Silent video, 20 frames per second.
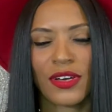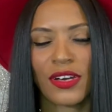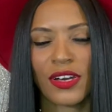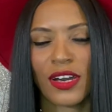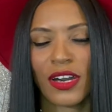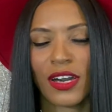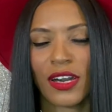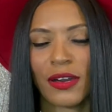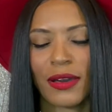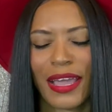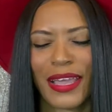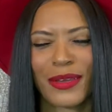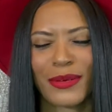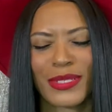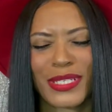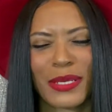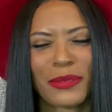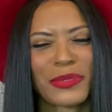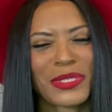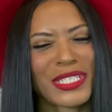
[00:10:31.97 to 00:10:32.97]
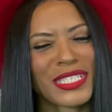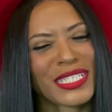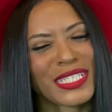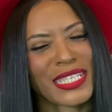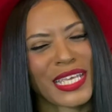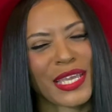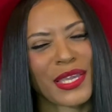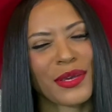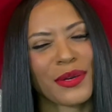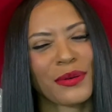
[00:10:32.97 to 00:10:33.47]
Uh, I ain't gonna say it was a
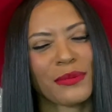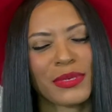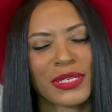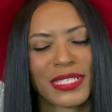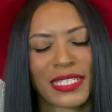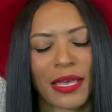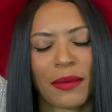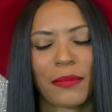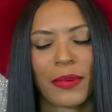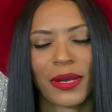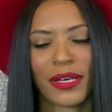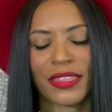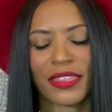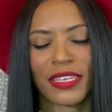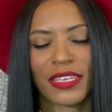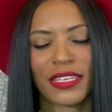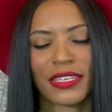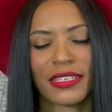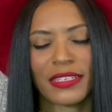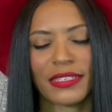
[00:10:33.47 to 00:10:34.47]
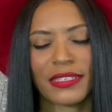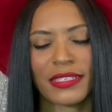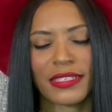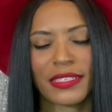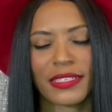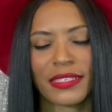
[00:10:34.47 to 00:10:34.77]
sale because I bought these